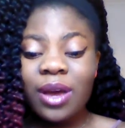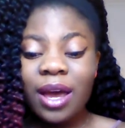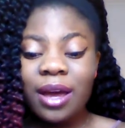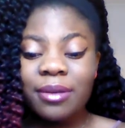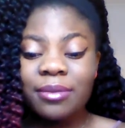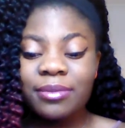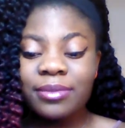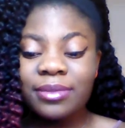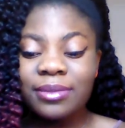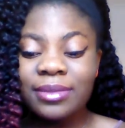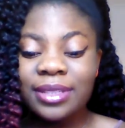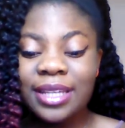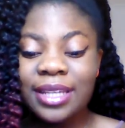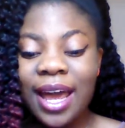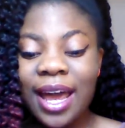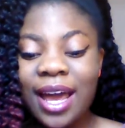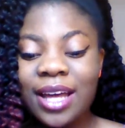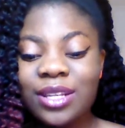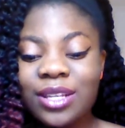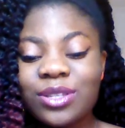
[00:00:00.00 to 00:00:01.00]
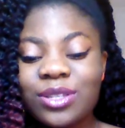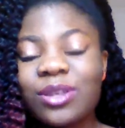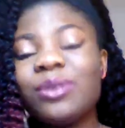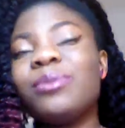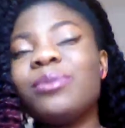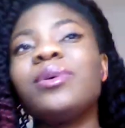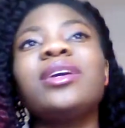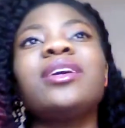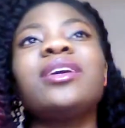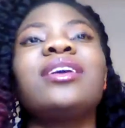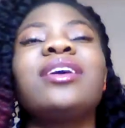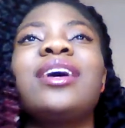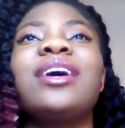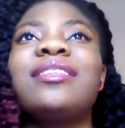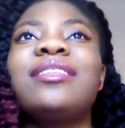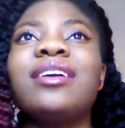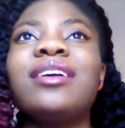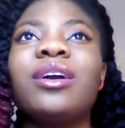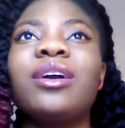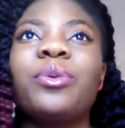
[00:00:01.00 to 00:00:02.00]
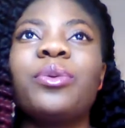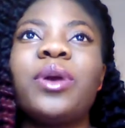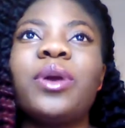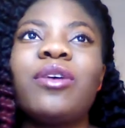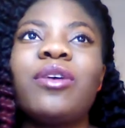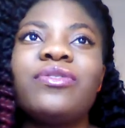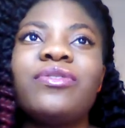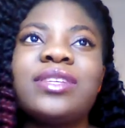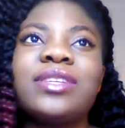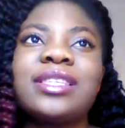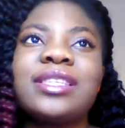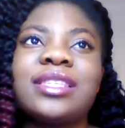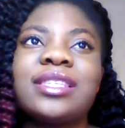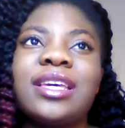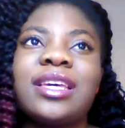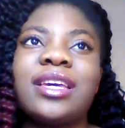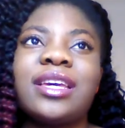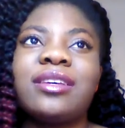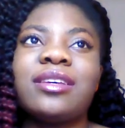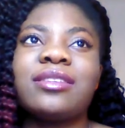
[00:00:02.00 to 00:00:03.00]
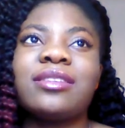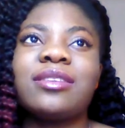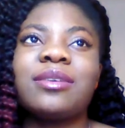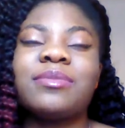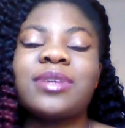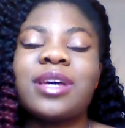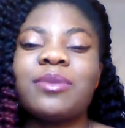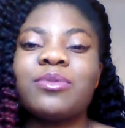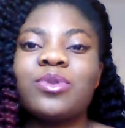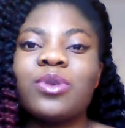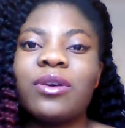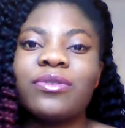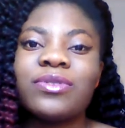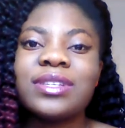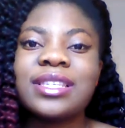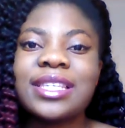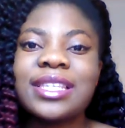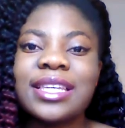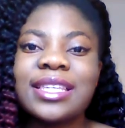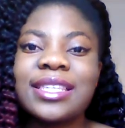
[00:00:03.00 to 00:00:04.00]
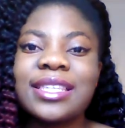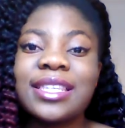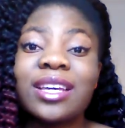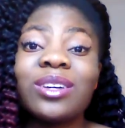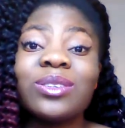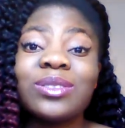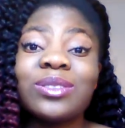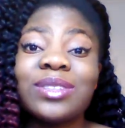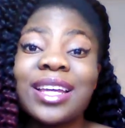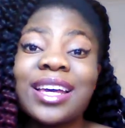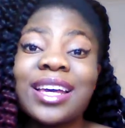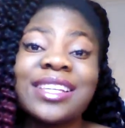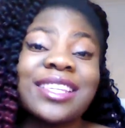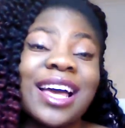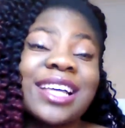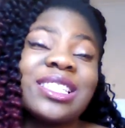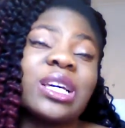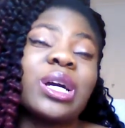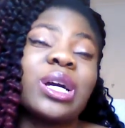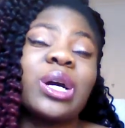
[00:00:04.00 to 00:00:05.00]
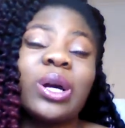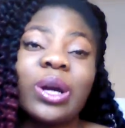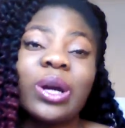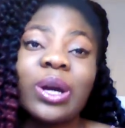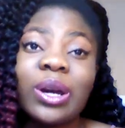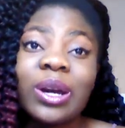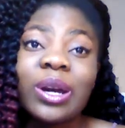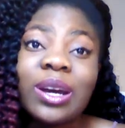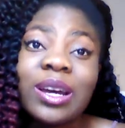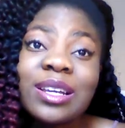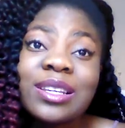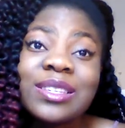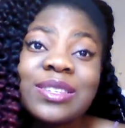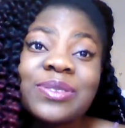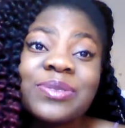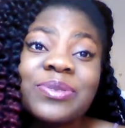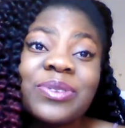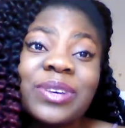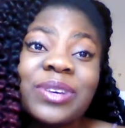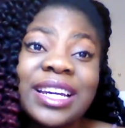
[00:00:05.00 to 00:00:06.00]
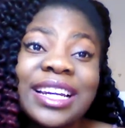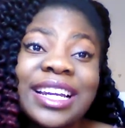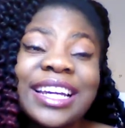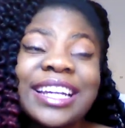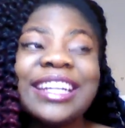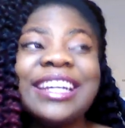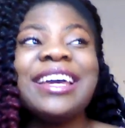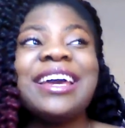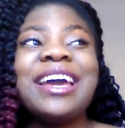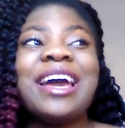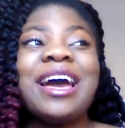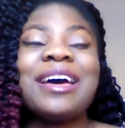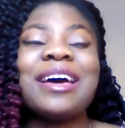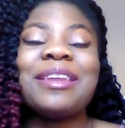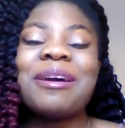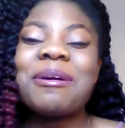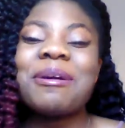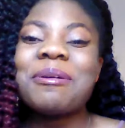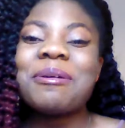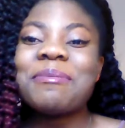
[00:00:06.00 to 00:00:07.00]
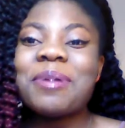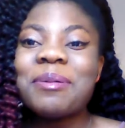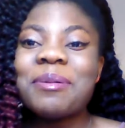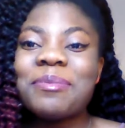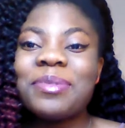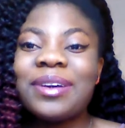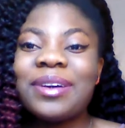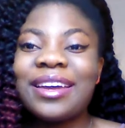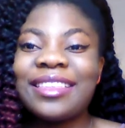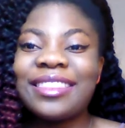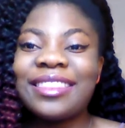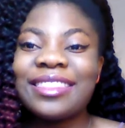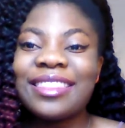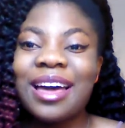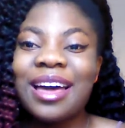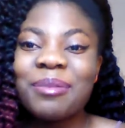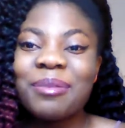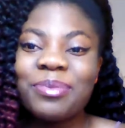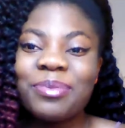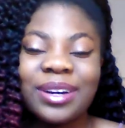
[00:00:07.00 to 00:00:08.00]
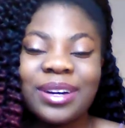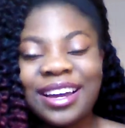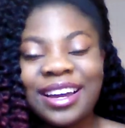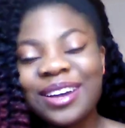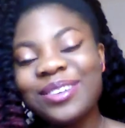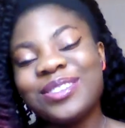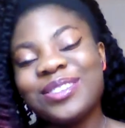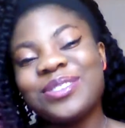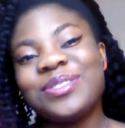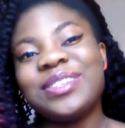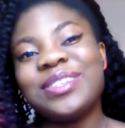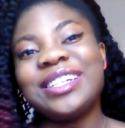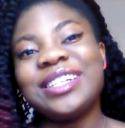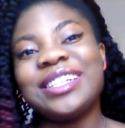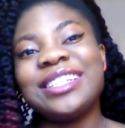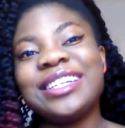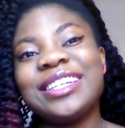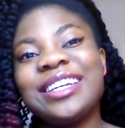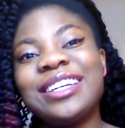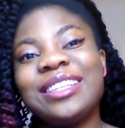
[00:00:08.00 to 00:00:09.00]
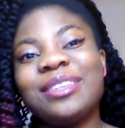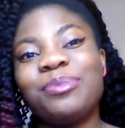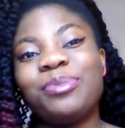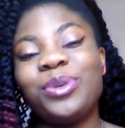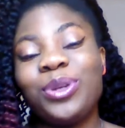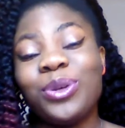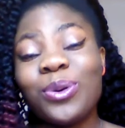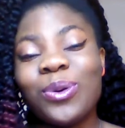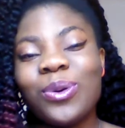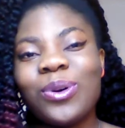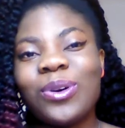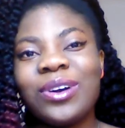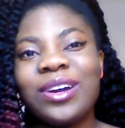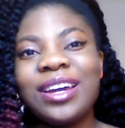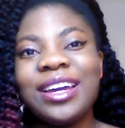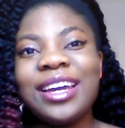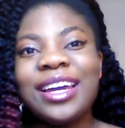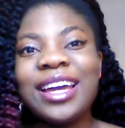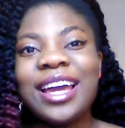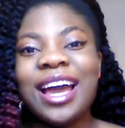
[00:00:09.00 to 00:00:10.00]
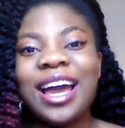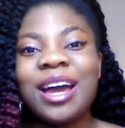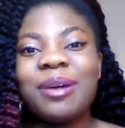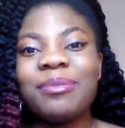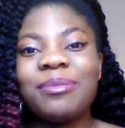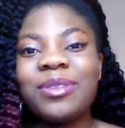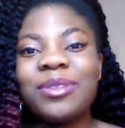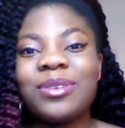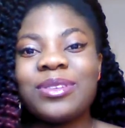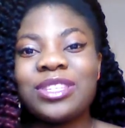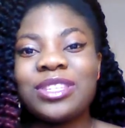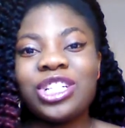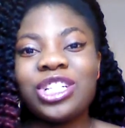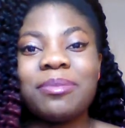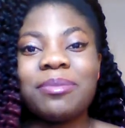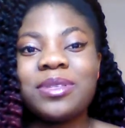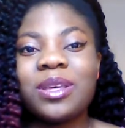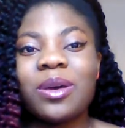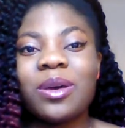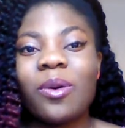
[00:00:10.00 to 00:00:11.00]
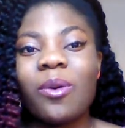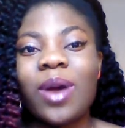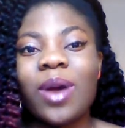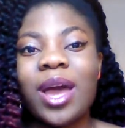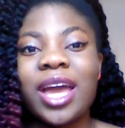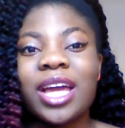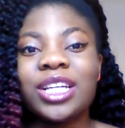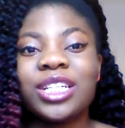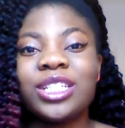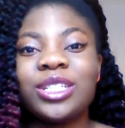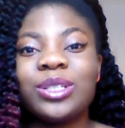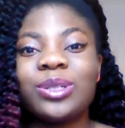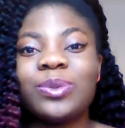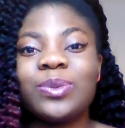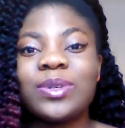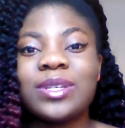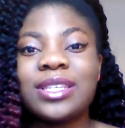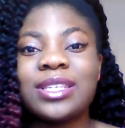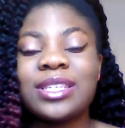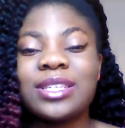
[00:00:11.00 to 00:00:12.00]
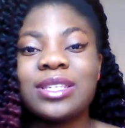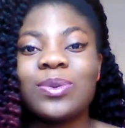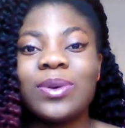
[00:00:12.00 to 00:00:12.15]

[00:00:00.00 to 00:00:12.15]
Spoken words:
we often see singleness as a curse really. And I remember in that book I was reading, Pure, there was a chapter where she was